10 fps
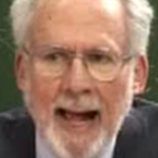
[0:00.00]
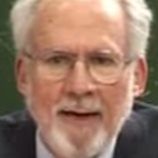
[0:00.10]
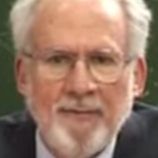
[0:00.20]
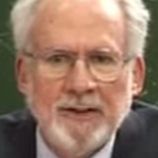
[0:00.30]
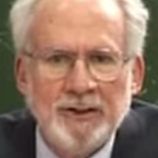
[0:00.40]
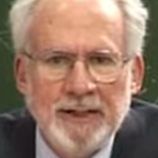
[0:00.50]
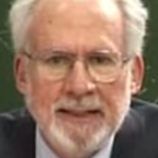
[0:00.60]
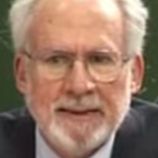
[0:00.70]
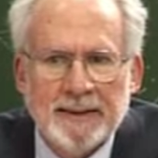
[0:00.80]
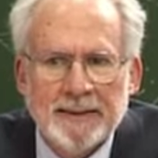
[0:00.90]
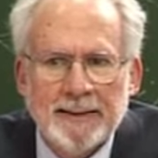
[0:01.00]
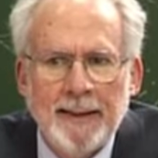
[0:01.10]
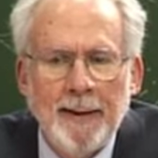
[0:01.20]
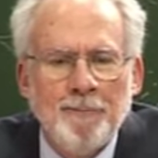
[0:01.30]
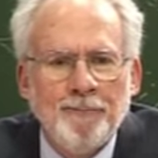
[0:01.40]
have in Jesus
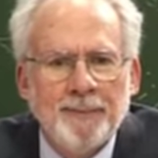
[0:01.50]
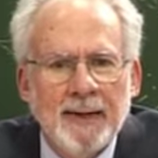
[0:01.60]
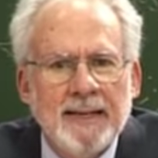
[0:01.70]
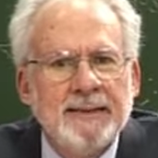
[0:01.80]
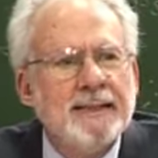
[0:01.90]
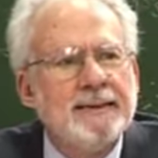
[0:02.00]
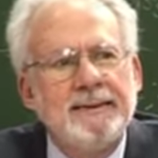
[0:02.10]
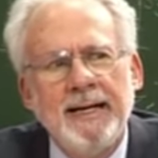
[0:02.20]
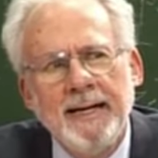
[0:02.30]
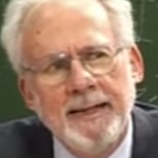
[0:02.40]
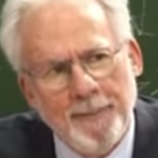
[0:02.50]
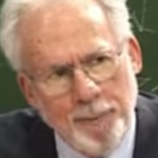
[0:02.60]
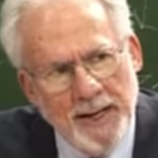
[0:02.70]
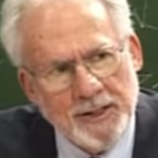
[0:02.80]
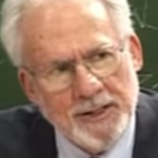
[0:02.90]
is exceedingly
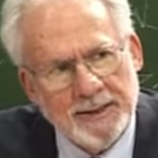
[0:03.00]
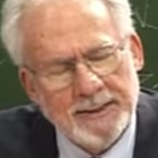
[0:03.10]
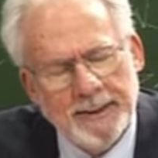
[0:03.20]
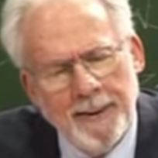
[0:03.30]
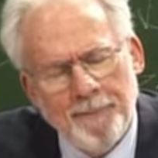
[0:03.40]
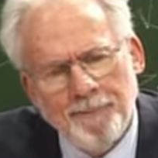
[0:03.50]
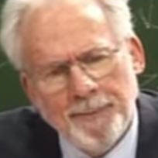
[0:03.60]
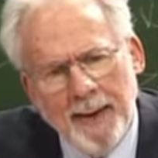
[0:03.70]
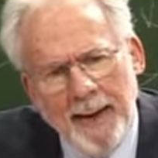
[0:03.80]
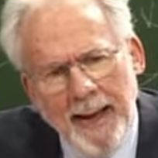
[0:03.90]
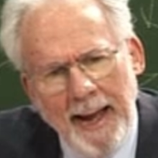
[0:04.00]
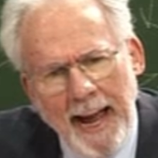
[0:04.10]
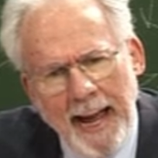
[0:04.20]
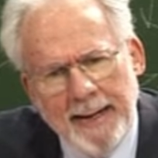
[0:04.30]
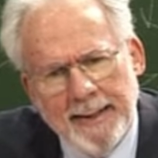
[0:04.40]
precious
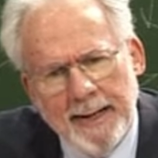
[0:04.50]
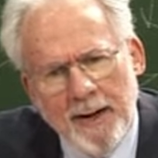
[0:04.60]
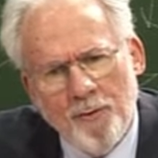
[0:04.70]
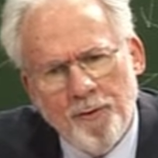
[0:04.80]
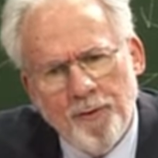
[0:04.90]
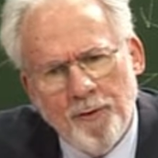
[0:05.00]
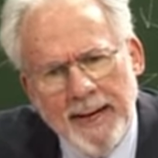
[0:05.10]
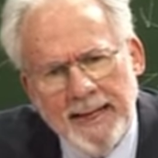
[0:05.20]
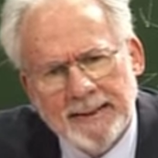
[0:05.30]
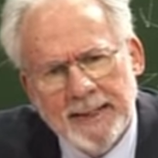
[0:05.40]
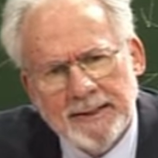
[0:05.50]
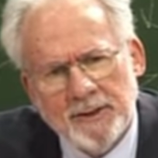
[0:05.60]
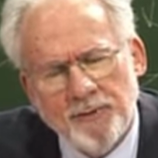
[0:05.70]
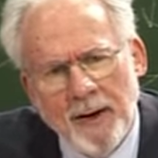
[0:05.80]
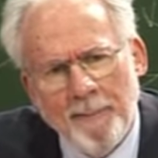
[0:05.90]
and frees
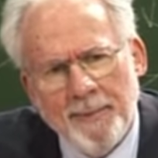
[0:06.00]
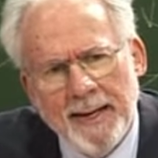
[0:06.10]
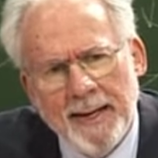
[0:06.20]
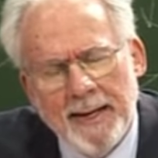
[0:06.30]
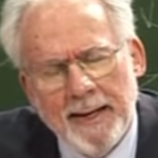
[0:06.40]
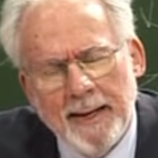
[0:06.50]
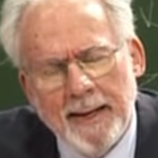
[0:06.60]
us from the